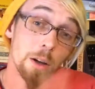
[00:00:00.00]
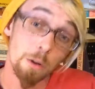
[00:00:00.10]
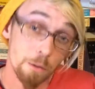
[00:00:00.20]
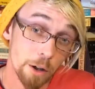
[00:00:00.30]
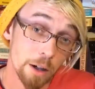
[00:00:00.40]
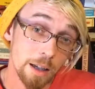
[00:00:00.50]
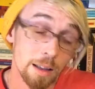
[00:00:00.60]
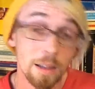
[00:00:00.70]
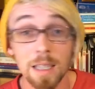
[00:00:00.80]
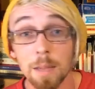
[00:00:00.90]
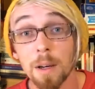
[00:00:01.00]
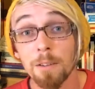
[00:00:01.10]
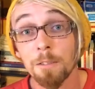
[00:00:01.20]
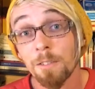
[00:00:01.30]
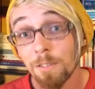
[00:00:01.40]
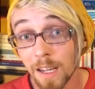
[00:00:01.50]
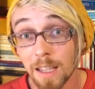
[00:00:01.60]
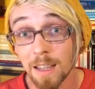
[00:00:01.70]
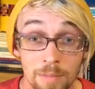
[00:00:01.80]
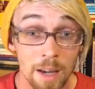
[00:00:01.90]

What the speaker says: over in the leap of faith.